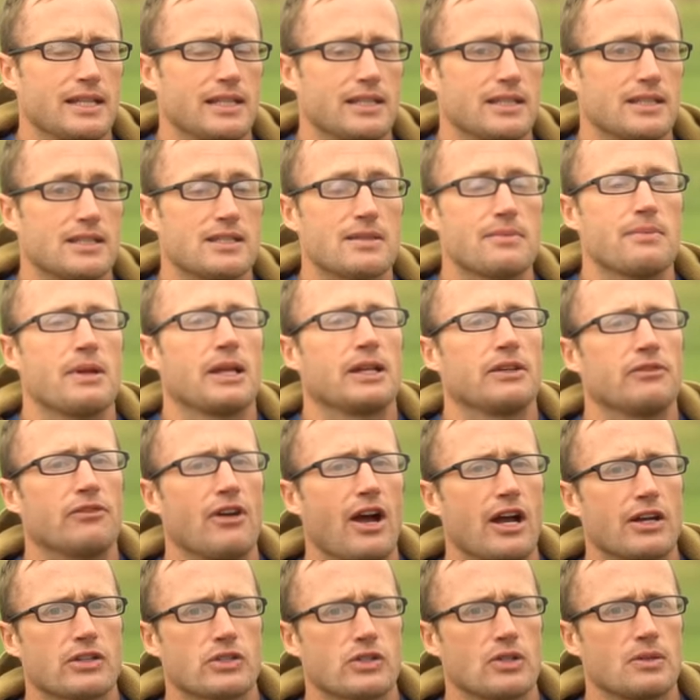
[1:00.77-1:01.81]
is the
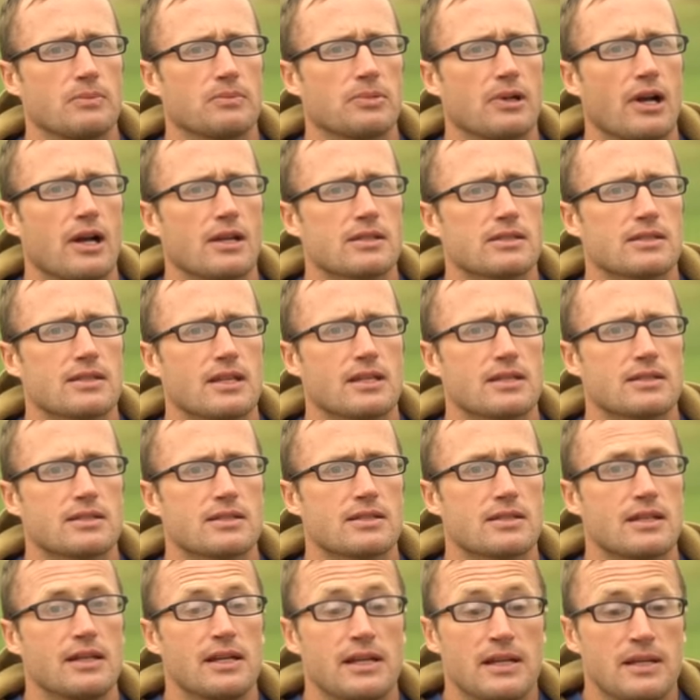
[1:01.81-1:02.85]
manufacturing
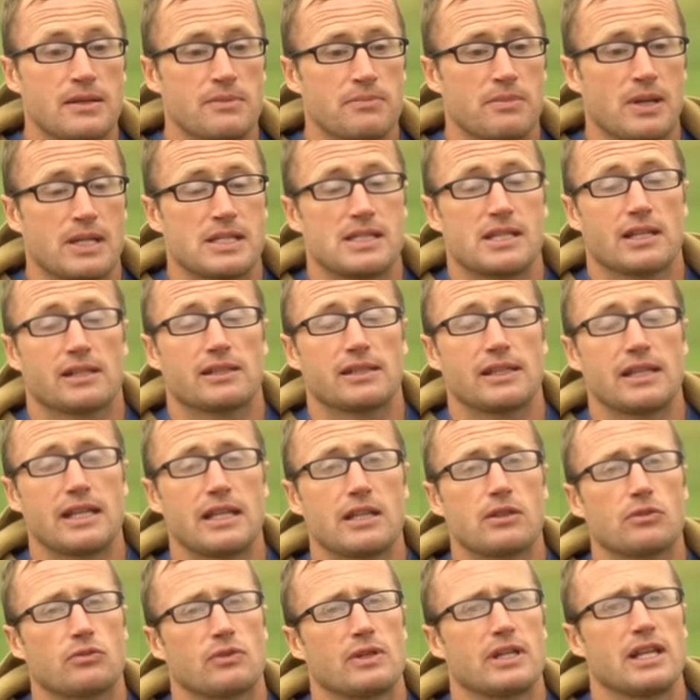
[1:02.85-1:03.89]
process.
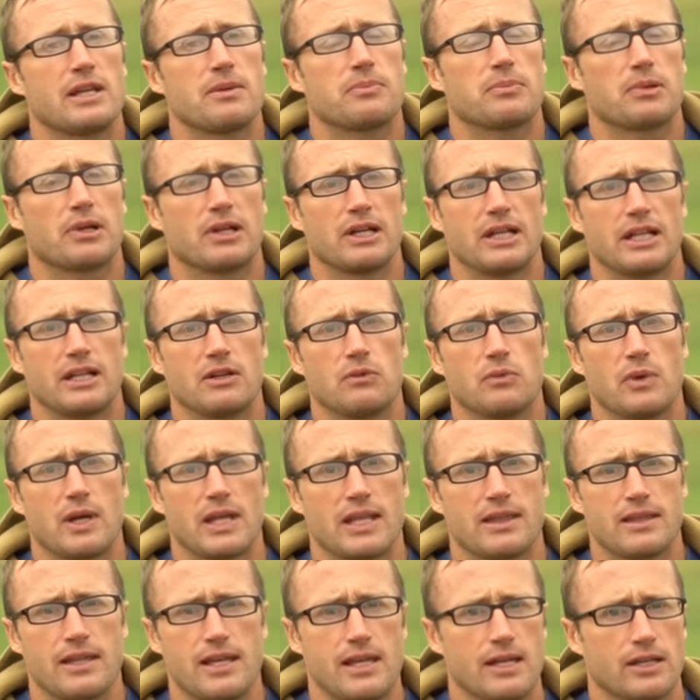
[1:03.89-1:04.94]
Basically 3D printing
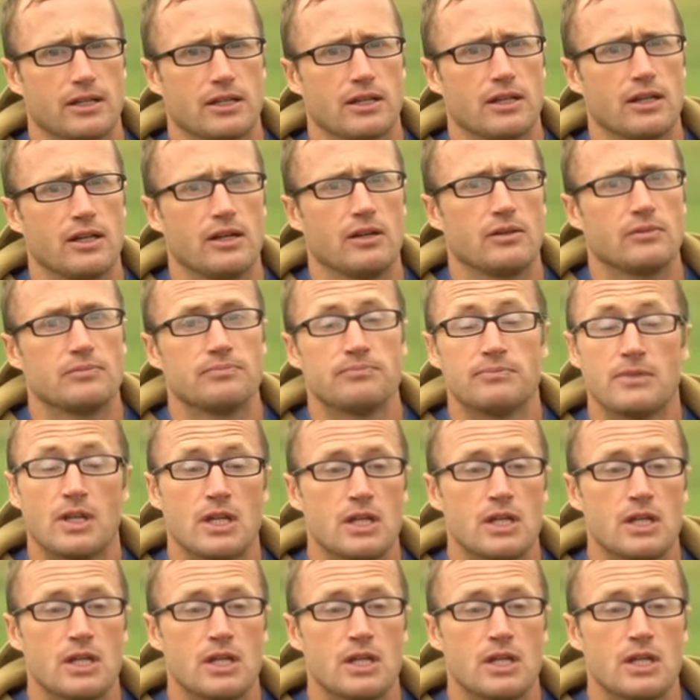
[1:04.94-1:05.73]
with inconel,